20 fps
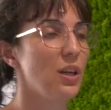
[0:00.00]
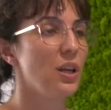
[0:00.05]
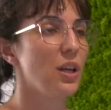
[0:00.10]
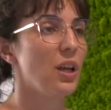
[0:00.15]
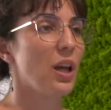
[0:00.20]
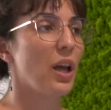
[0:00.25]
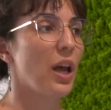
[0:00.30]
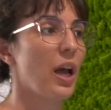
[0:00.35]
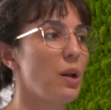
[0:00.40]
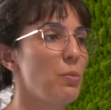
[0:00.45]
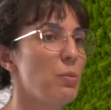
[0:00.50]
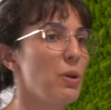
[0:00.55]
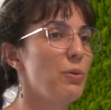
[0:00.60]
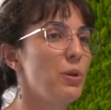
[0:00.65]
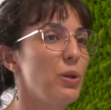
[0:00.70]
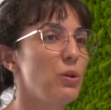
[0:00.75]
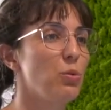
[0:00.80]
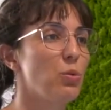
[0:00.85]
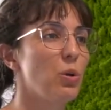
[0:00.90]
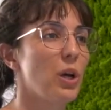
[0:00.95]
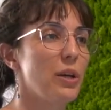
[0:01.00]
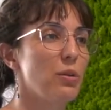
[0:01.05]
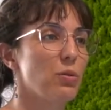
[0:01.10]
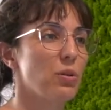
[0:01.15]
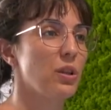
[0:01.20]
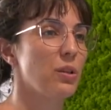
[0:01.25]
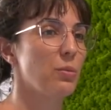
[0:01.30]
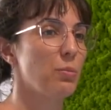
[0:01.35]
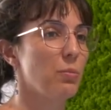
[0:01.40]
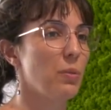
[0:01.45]
and maybe you cannot
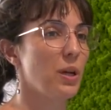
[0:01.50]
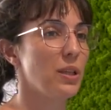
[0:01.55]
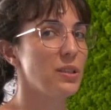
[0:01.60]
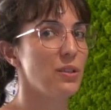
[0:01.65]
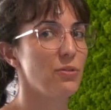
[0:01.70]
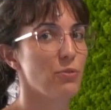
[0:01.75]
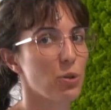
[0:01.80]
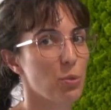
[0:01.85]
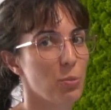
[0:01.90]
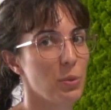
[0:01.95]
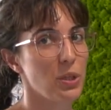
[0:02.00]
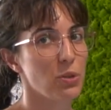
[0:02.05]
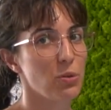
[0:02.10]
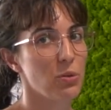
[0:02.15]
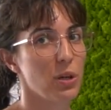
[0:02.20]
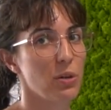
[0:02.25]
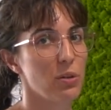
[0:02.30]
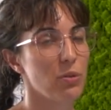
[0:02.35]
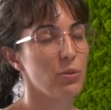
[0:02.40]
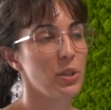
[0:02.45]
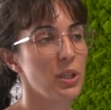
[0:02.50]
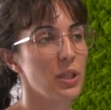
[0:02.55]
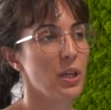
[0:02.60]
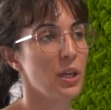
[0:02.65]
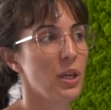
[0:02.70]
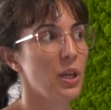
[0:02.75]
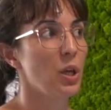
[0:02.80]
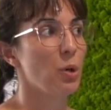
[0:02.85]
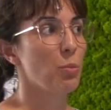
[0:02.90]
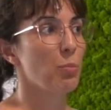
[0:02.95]
get much information out of it.
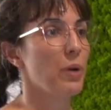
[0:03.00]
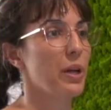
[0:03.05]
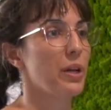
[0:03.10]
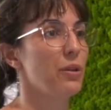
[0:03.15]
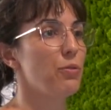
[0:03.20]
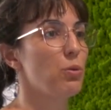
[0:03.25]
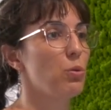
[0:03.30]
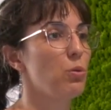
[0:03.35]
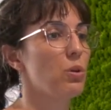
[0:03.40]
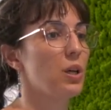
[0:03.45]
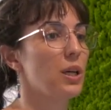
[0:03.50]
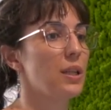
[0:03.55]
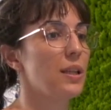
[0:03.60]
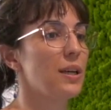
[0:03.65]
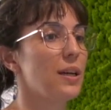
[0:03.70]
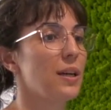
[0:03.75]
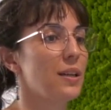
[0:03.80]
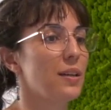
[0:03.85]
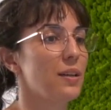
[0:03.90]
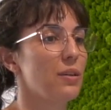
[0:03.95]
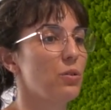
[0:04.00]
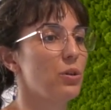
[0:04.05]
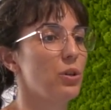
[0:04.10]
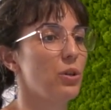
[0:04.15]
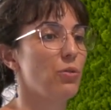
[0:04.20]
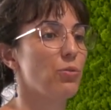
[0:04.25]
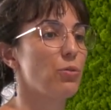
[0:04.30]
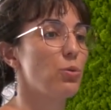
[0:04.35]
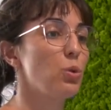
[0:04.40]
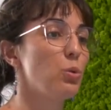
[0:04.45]
But if you look at the category
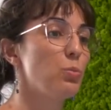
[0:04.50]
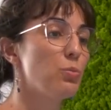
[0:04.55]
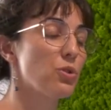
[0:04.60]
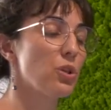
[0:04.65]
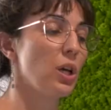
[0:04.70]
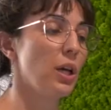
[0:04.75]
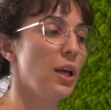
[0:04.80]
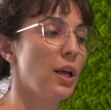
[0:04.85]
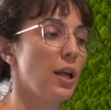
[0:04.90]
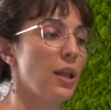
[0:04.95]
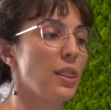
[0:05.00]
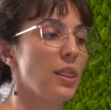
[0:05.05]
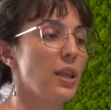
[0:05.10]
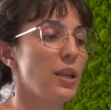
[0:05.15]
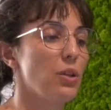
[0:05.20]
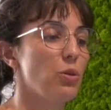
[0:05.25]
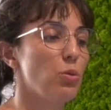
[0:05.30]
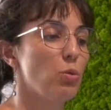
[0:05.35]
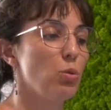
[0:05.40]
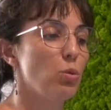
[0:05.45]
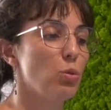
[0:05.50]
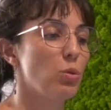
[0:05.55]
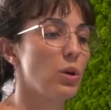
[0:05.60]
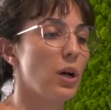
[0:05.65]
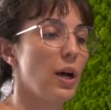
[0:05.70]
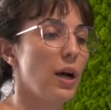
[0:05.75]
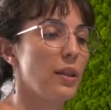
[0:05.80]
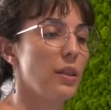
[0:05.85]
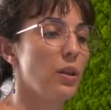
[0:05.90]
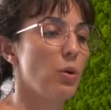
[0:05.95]
of groups, then you look
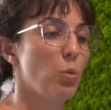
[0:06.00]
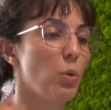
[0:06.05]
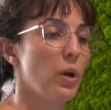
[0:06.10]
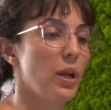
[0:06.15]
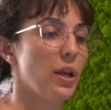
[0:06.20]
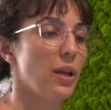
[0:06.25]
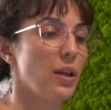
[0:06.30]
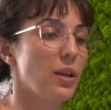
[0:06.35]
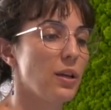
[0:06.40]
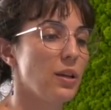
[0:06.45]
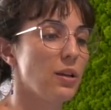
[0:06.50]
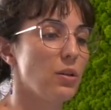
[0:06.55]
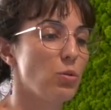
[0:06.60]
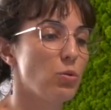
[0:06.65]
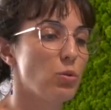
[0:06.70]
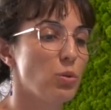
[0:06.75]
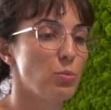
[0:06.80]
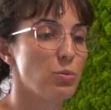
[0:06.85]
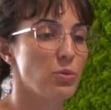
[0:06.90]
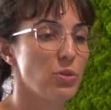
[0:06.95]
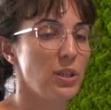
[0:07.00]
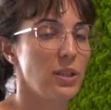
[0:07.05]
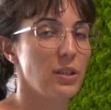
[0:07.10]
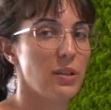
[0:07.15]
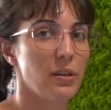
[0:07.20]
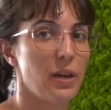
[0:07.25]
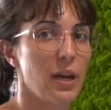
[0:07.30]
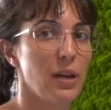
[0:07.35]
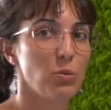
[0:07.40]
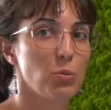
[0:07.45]
at the way groups
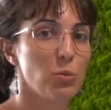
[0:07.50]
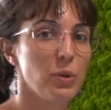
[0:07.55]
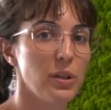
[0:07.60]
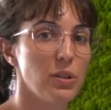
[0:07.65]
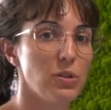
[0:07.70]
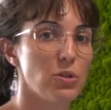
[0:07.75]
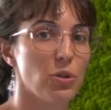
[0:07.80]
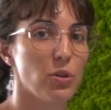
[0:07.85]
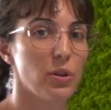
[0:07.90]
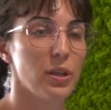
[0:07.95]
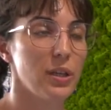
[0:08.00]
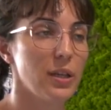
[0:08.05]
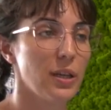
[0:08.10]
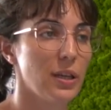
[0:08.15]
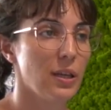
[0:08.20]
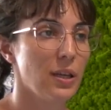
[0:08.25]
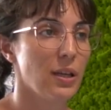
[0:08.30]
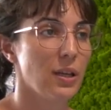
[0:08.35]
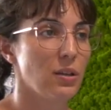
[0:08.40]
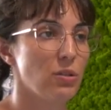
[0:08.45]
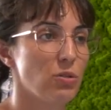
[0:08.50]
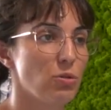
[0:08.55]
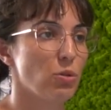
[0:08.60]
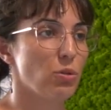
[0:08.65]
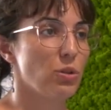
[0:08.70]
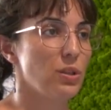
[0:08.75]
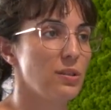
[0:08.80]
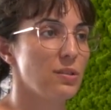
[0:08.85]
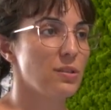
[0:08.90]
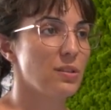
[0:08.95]
interact with each other. So
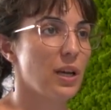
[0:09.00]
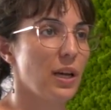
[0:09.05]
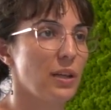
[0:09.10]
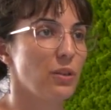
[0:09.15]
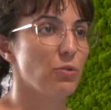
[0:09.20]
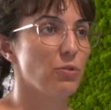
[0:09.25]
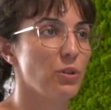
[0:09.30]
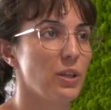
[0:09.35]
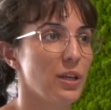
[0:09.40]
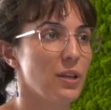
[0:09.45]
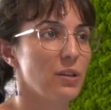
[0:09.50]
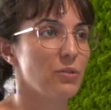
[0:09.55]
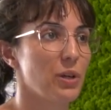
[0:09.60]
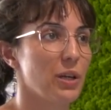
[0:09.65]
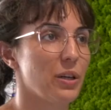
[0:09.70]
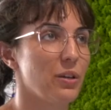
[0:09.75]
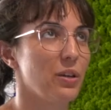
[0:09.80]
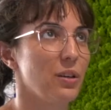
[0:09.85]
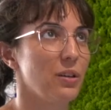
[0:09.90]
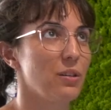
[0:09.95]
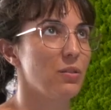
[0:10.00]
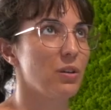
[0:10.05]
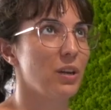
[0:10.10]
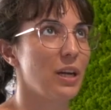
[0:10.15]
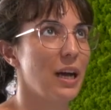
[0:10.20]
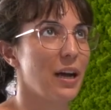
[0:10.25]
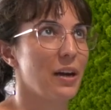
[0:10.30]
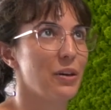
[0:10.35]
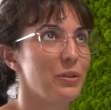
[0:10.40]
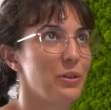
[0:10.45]
this is kind of the
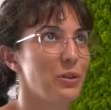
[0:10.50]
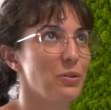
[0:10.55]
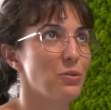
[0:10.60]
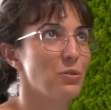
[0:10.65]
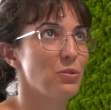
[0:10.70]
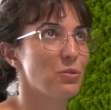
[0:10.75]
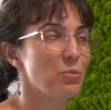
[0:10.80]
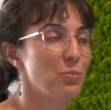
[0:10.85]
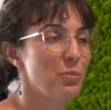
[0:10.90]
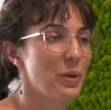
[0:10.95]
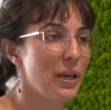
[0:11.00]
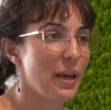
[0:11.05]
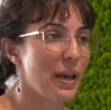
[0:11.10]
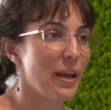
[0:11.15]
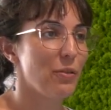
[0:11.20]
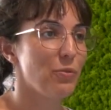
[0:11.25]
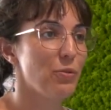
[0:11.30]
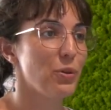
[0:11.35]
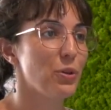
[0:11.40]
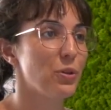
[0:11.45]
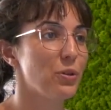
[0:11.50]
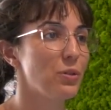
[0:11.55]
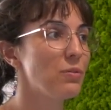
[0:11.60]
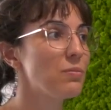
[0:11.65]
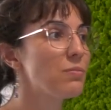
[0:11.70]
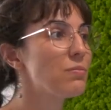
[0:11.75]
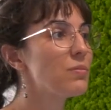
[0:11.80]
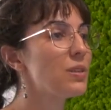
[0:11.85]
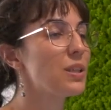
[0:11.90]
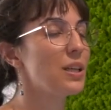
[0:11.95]
gregarious behavior
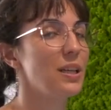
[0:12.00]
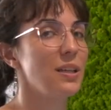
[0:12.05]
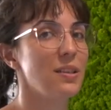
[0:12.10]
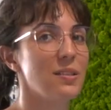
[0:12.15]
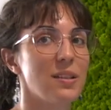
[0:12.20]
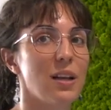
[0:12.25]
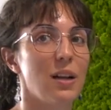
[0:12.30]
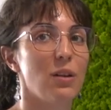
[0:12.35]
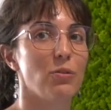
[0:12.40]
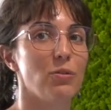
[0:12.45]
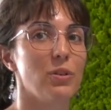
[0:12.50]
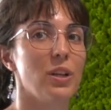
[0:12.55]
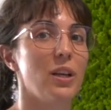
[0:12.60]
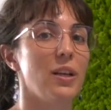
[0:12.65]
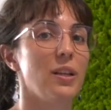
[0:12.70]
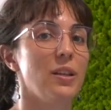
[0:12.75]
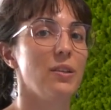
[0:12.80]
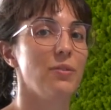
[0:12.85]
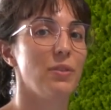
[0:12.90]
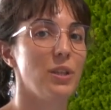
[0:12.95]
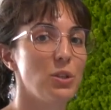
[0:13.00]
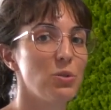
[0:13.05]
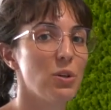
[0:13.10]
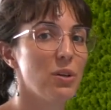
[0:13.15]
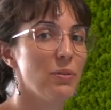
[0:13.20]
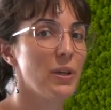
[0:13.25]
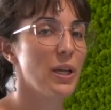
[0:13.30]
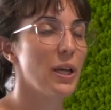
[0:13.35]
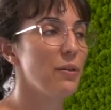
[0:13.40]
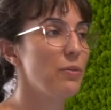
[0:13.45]
instead of the individual
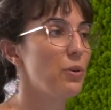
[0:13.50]
behavior.